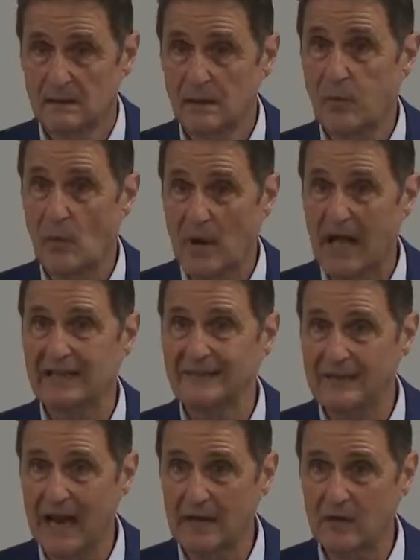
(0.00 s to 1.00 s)

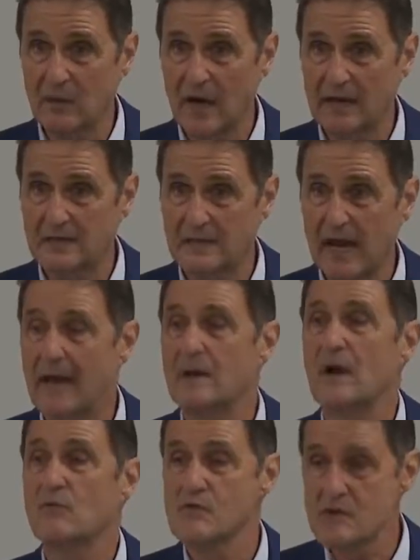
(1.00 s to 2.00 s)
lipopolysaccharides
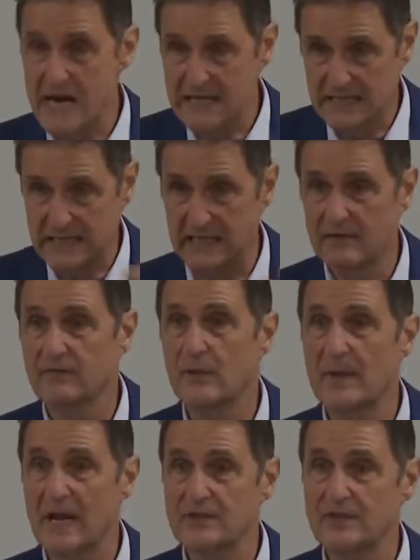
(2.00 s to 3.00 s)
and raised
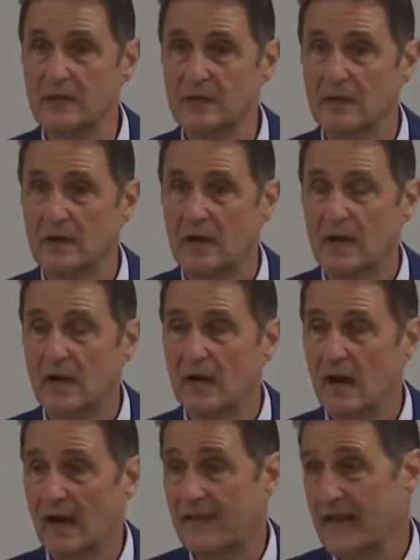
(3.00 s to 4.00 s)
inflammation.
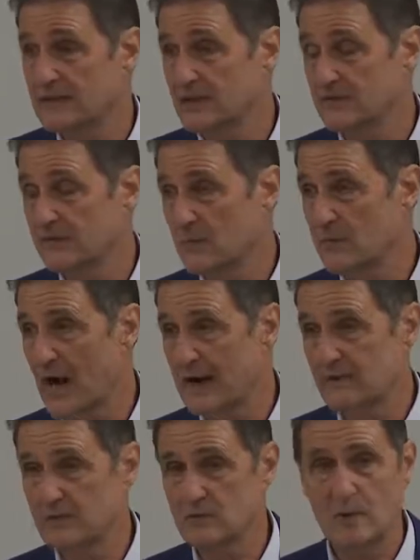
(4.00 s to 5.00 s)
And that's just from
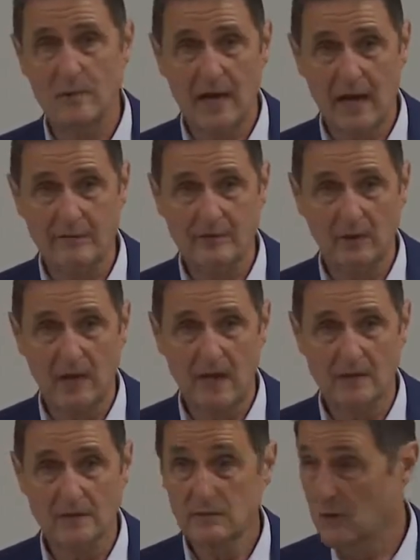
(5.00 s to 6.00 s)
breakfast. What about after
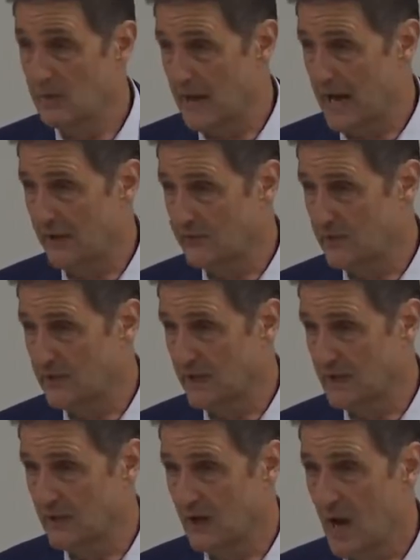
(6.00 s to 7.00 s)
lunch? What about after
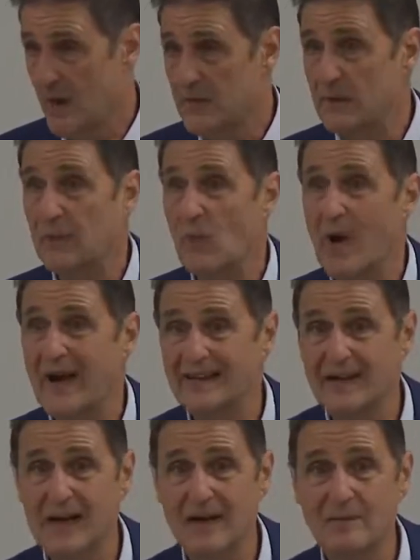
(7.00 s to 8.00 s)
dinner? People
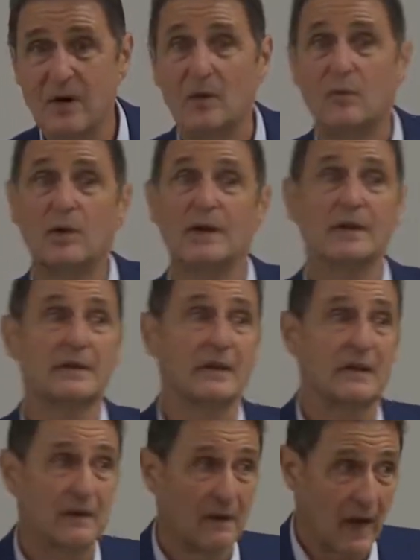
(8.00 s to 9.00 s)
wind up with
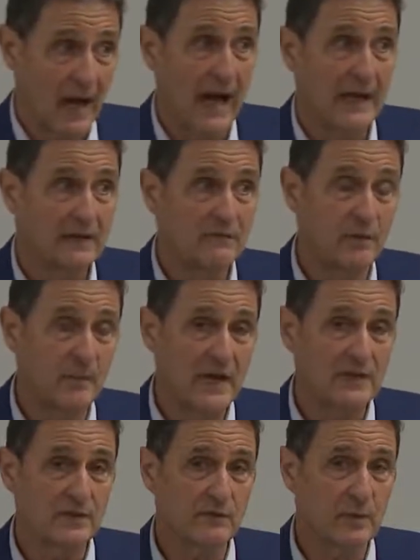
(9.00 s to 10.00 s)
high
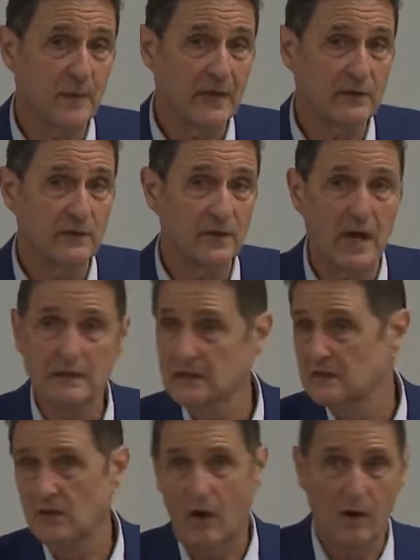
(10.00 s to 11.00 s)
inflammation from
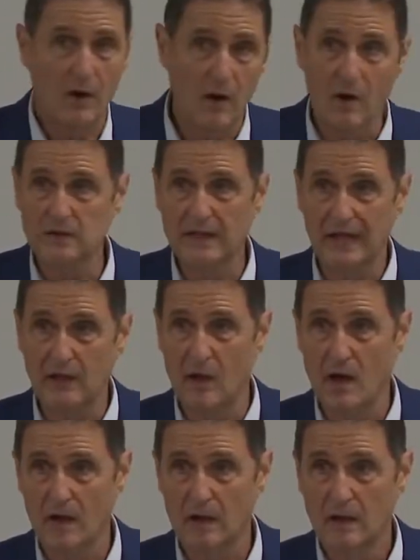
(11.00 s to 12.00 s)
endotoxins all day
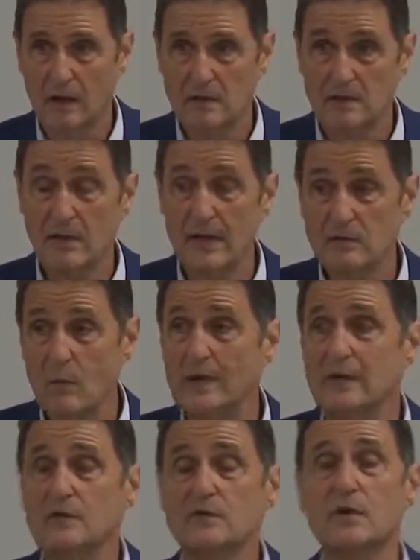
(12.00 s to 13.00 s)
long. So that's
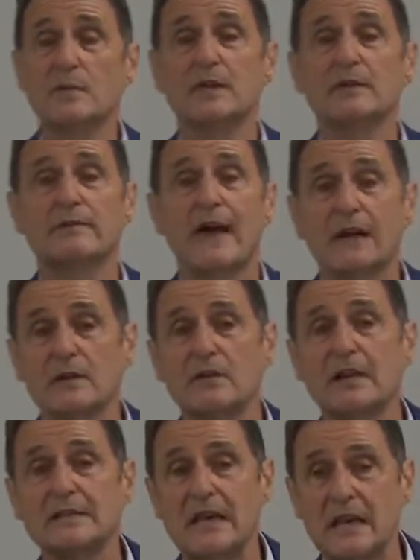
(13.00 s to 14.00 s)
one contributing factor
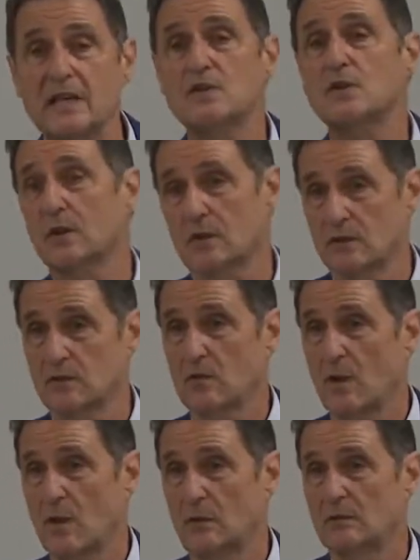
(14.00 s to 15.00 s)
that's in your
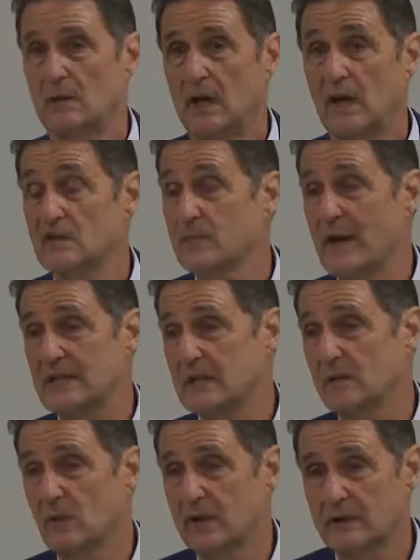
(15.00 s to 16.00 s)
control,
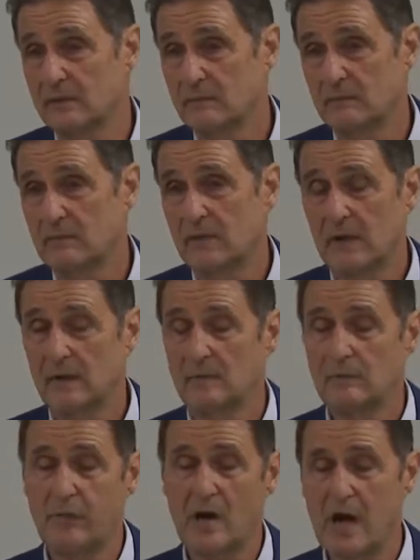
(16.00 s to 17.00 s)
especially with
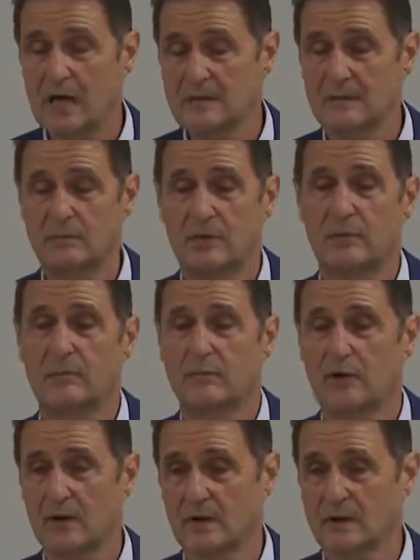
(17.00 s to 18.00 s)
impossible
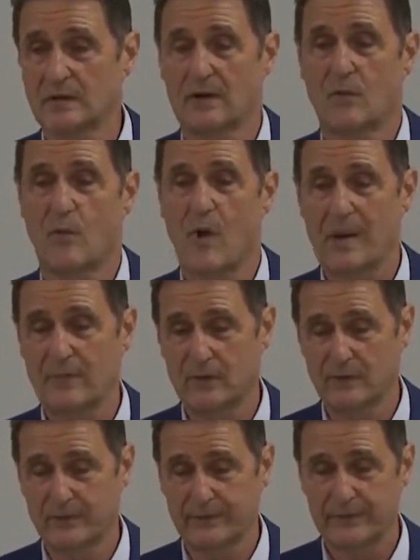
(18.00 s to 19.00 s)
burgers at
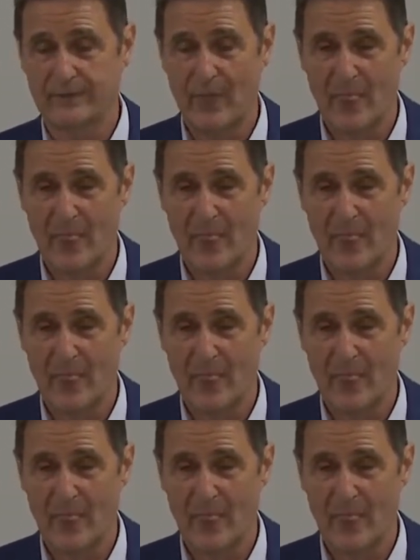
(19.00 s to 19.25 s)
Whoppers.